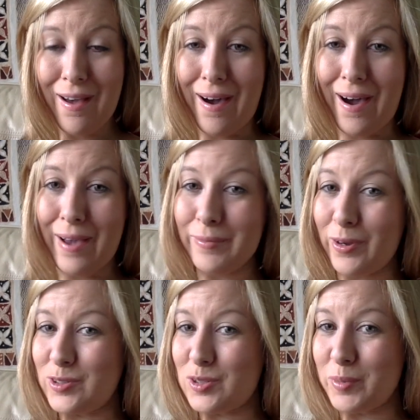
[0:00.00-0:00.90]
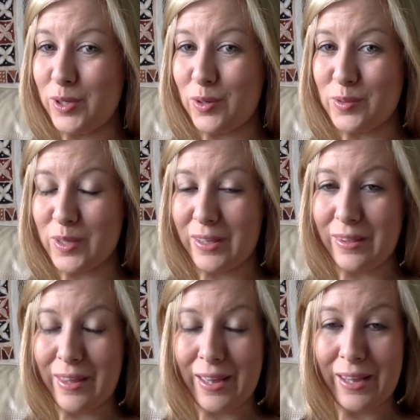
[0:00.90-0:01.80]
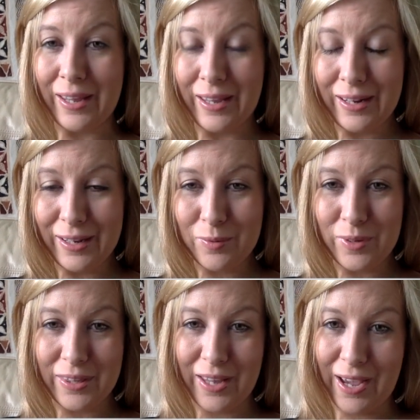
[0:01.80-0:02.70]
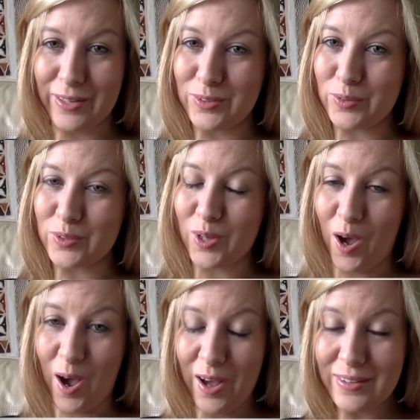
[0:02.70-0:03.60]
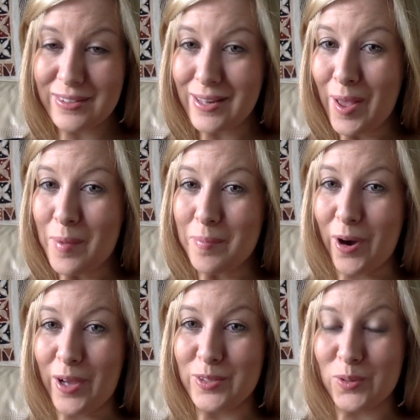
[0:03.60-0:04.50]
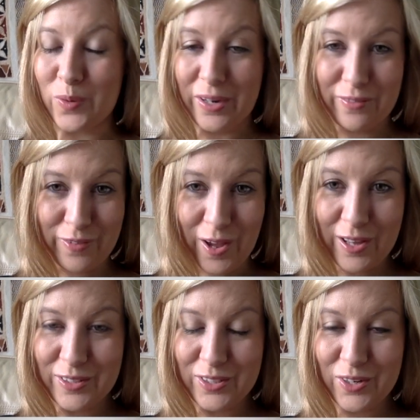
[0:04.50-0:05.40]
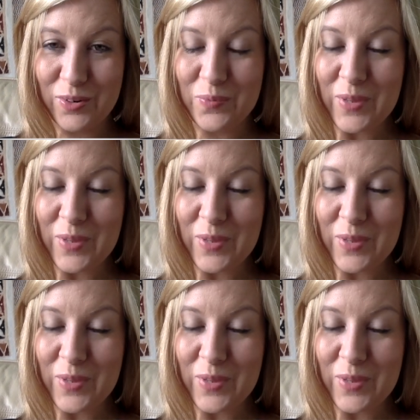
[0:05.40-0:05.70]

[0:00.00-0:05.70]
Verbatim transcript: I'm going to be using the Healing with the Angels cards by Doreen Virtue.